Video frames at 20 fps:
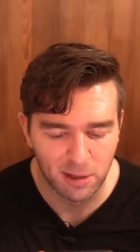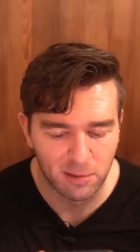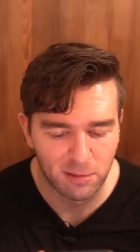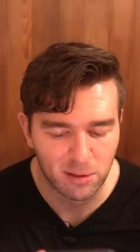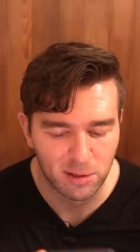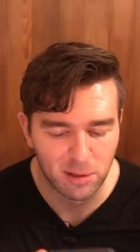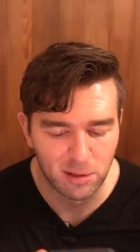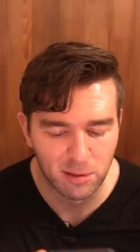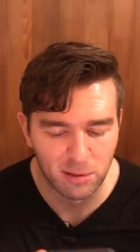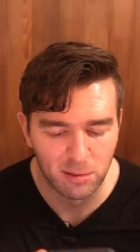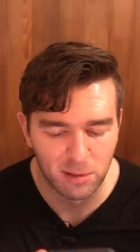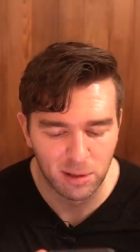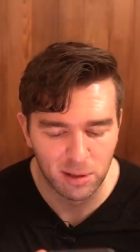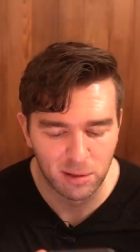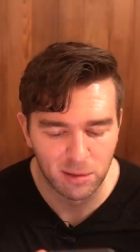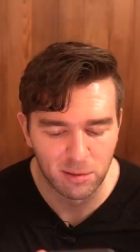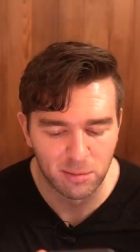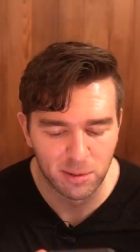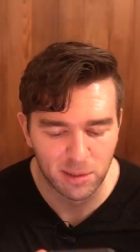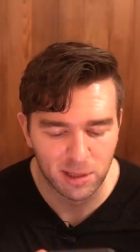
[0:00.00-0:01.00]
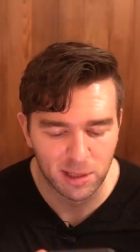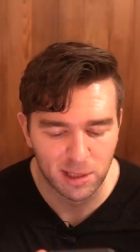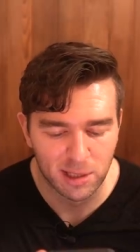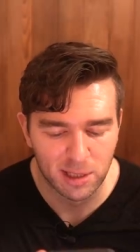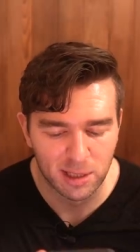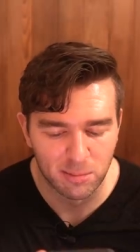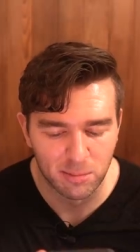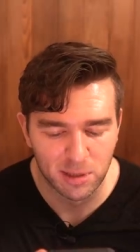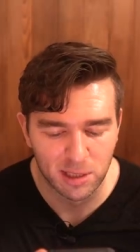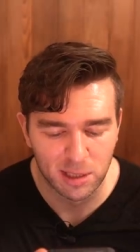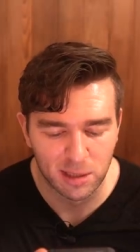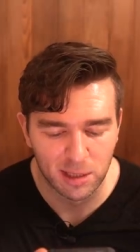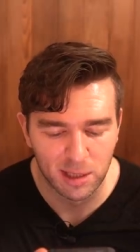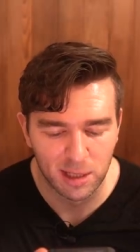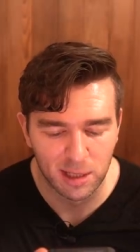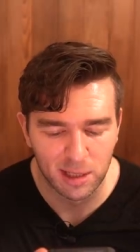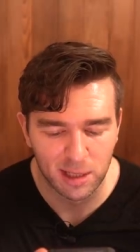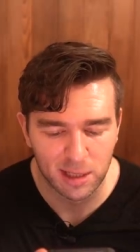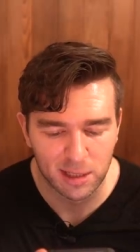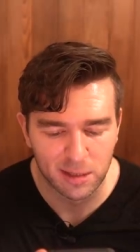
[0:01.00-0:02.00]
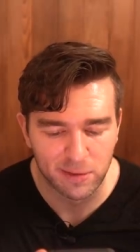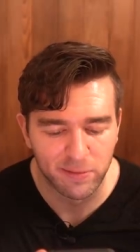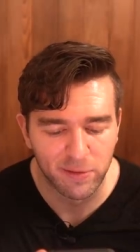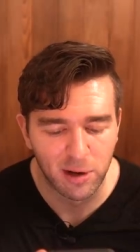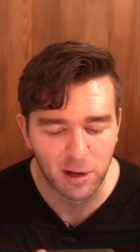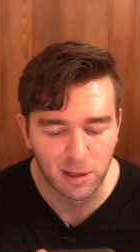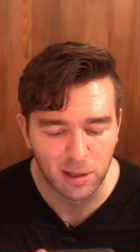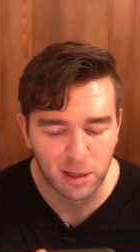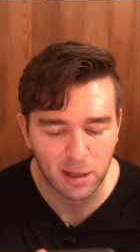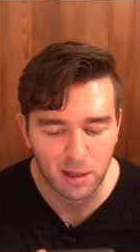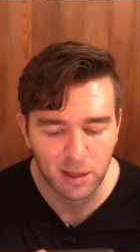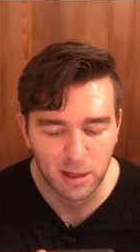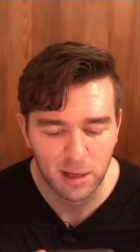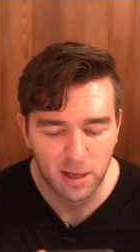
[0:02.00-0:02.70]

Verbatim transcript: You do you, but this is misleading as fuck.